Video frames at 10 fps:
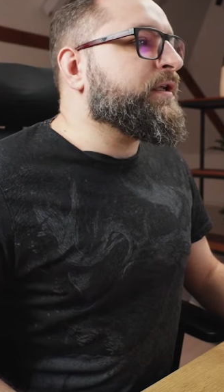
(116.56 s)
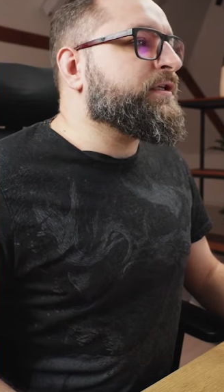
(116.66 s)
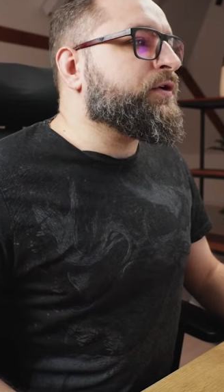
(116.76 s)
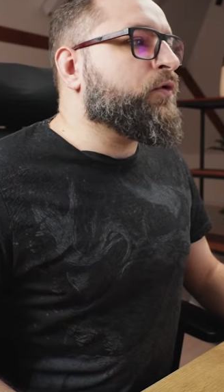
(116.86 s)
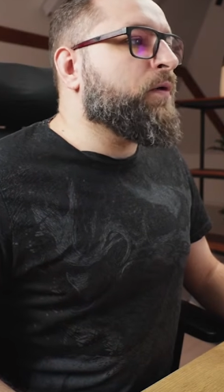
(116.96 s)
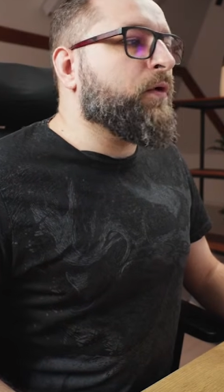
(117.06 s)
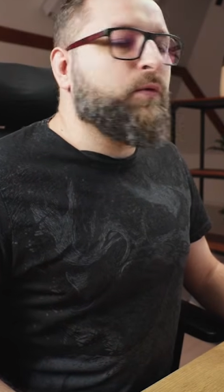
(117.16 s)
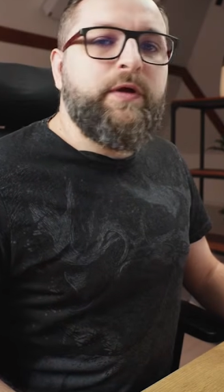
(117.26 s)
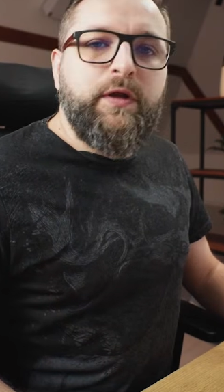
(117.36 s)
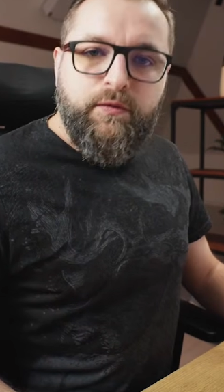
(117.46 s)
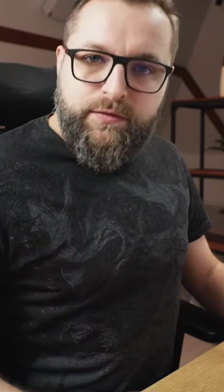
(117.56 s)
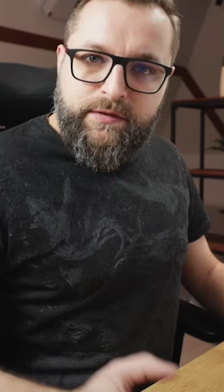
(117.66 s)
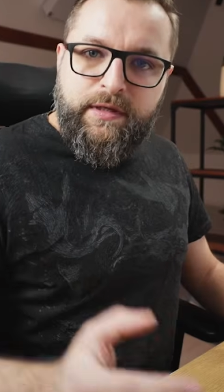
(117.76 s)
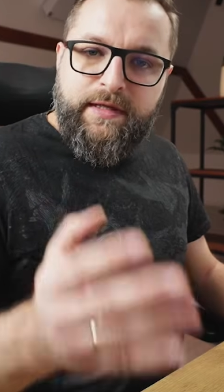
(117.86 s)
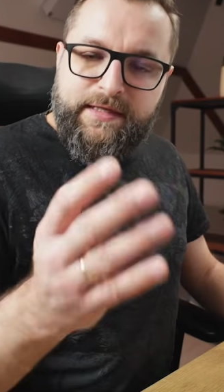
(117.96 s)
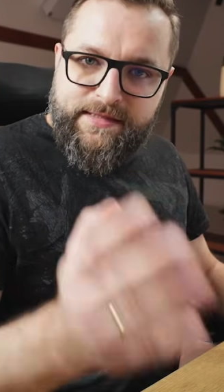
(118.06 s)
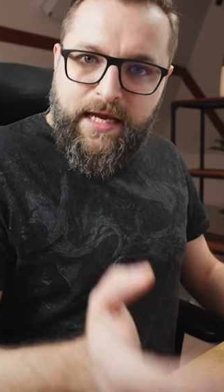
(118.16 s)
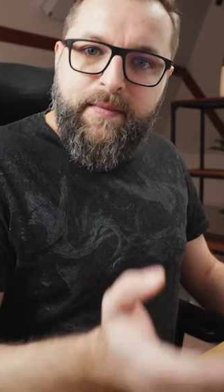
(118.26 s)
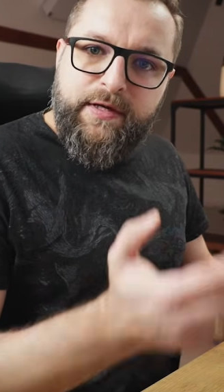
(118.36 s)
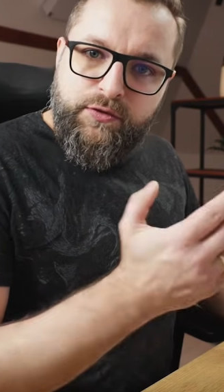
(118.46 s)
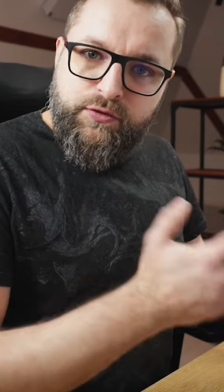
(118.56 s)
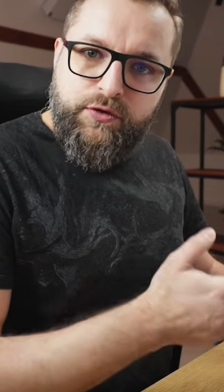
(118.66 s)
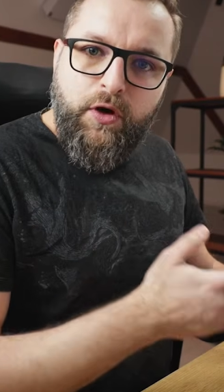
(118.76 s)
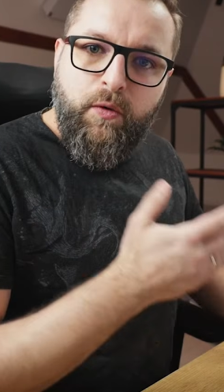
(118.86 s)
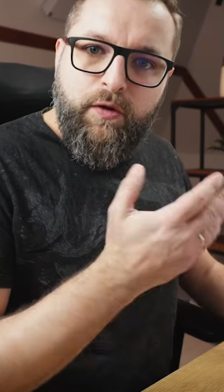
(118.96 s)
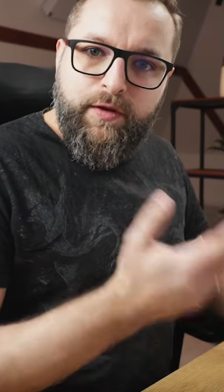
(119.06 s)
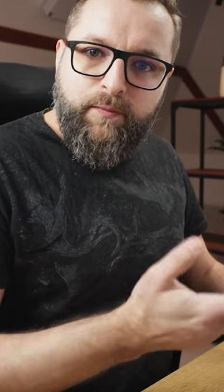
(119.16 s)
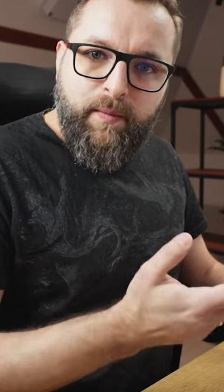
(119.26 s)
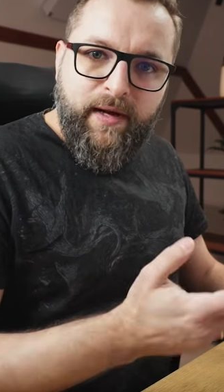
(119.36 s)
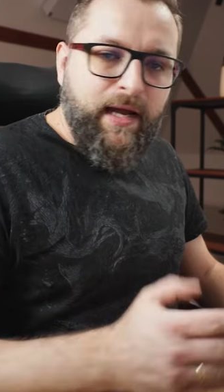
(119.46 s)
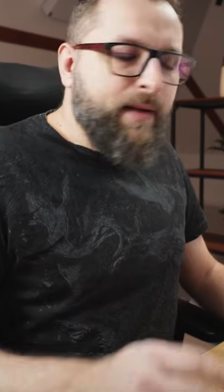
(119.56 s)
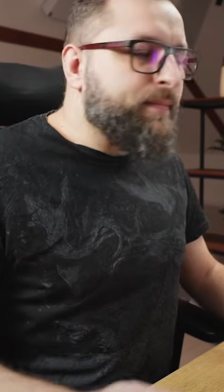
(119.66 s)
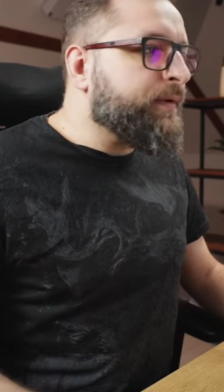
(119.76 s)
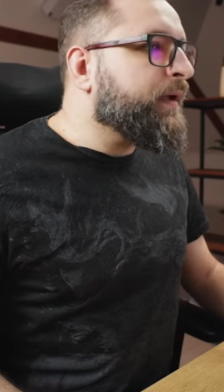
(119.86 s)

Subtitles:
is Chrome on Windows, the same as you saw on the mobile app.